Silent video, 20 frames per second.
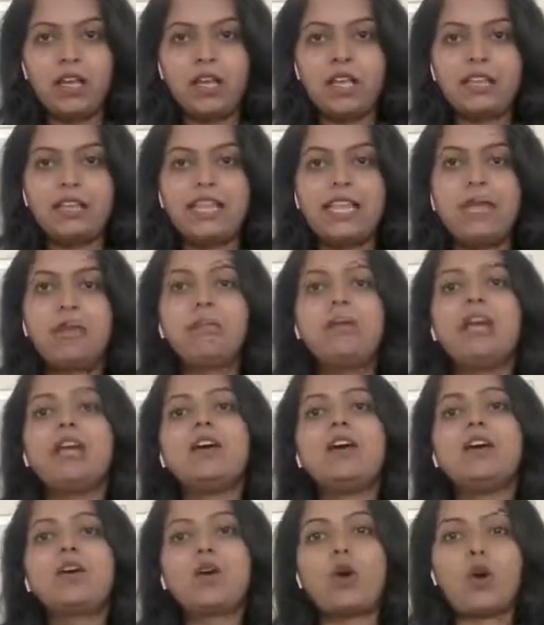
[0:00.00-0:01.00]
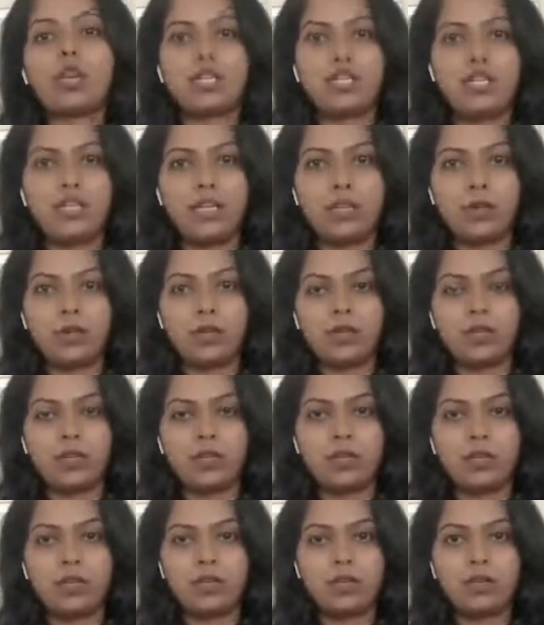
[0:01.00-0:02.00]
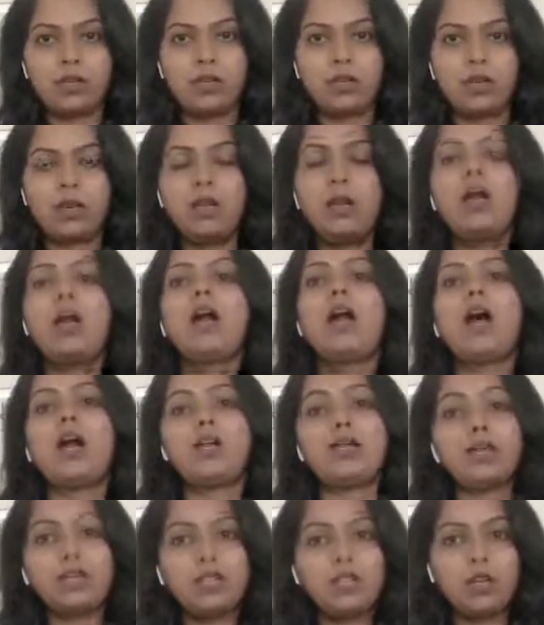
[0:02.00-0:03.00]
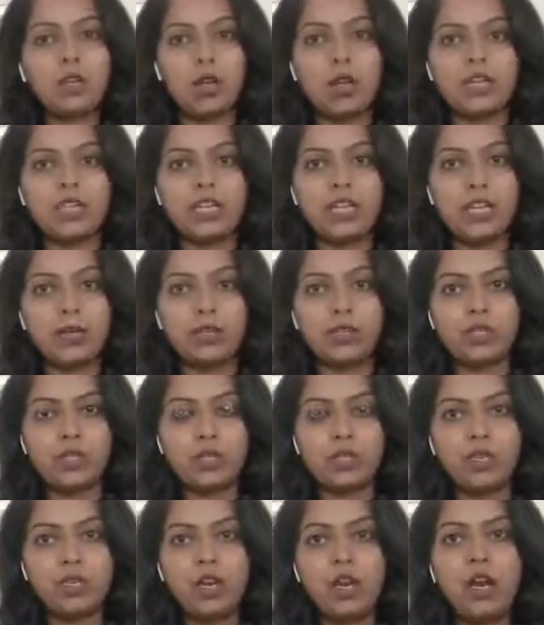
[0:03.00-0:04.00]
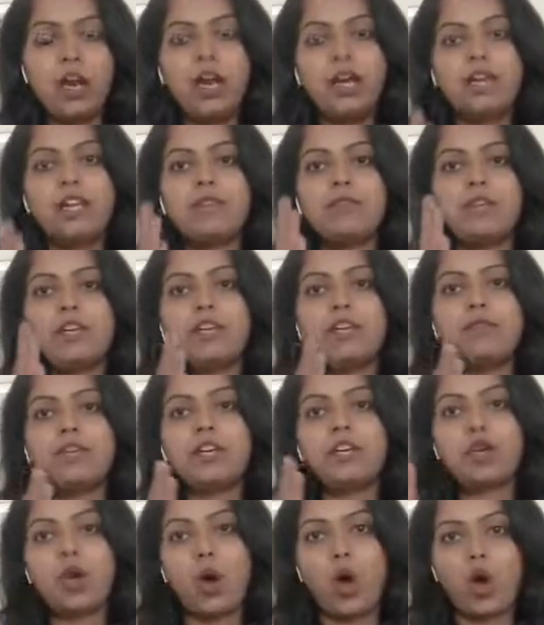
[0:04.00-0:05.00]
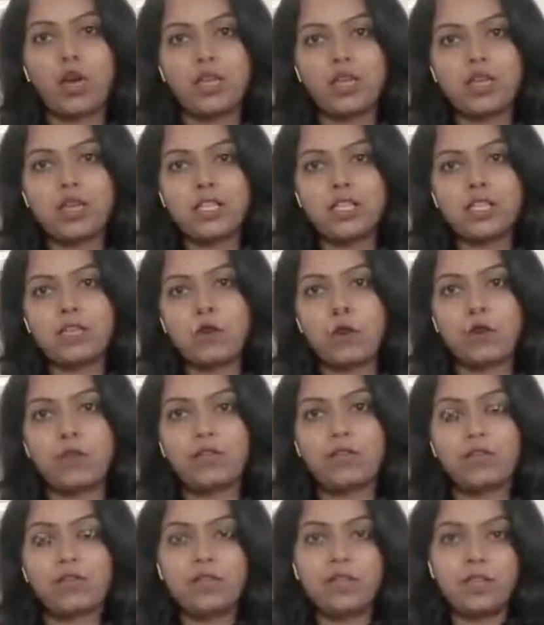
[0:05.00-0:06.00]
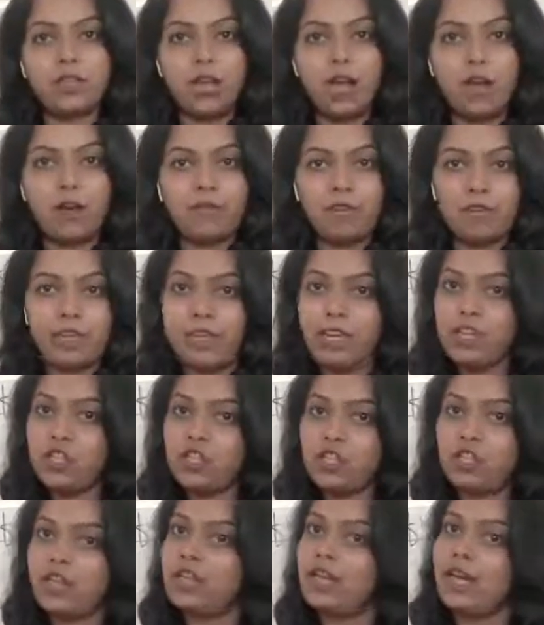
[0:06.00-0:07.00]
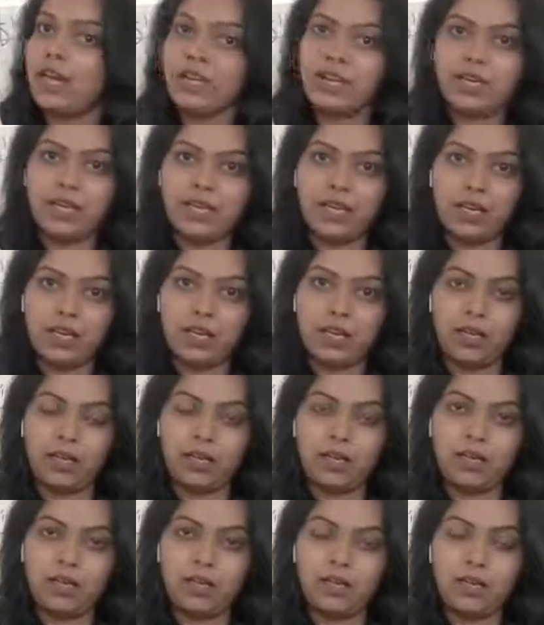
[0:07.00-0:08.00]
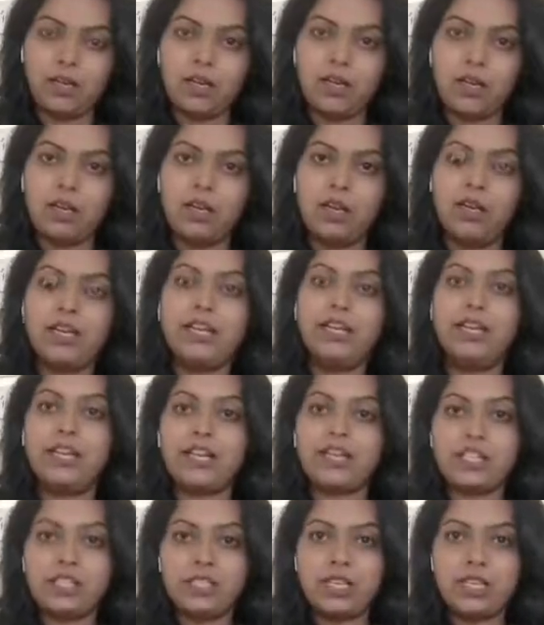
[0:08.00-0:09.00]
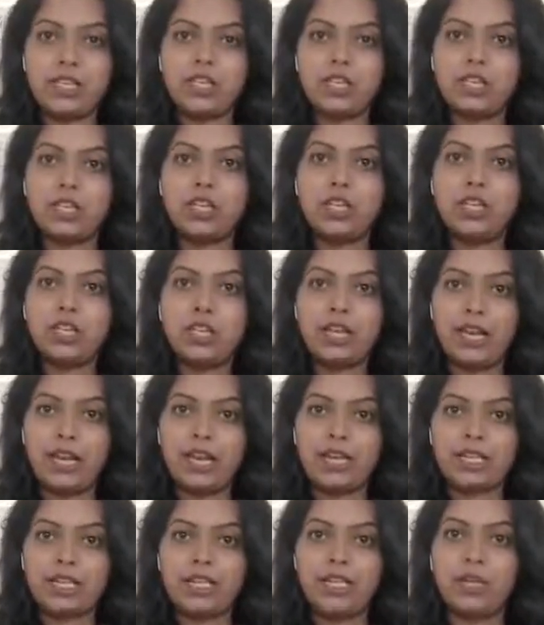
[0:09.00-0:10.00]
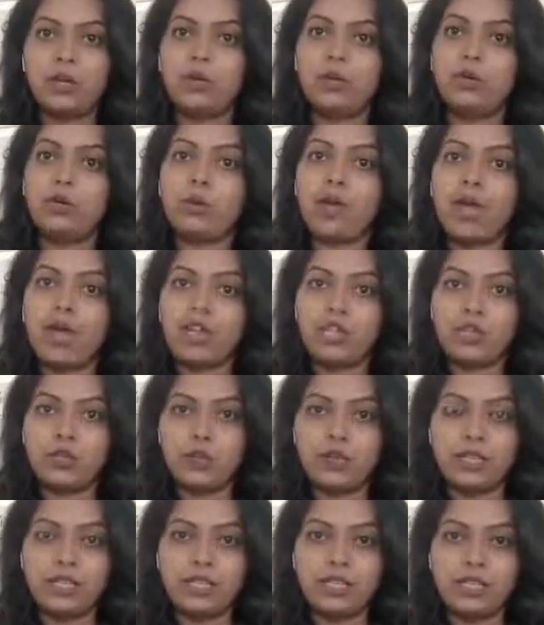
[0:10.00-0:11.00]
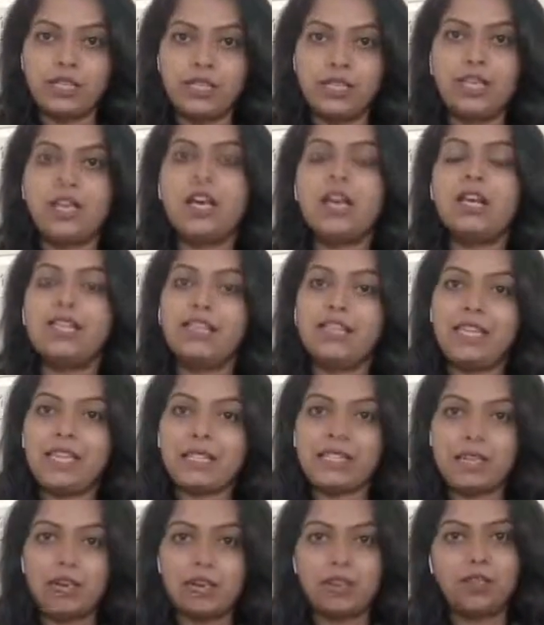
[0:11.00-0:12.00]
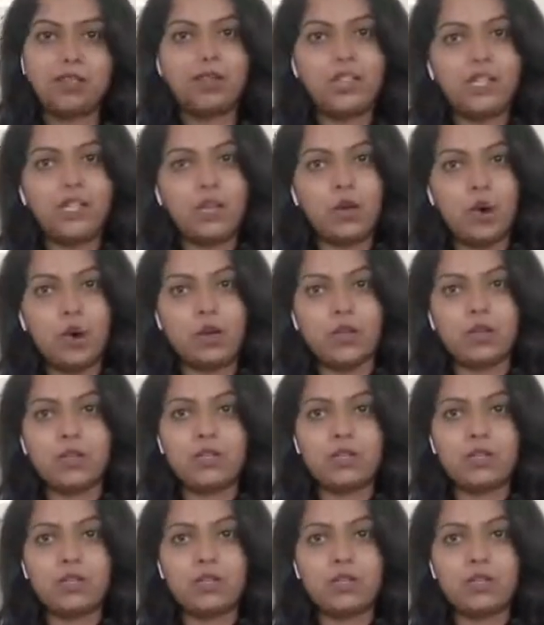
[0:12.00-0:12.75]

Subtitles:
They made a constitution. Under the constitution, different organs of our nation, they are created. Legislature, executive and judiciary. These are the 3 organs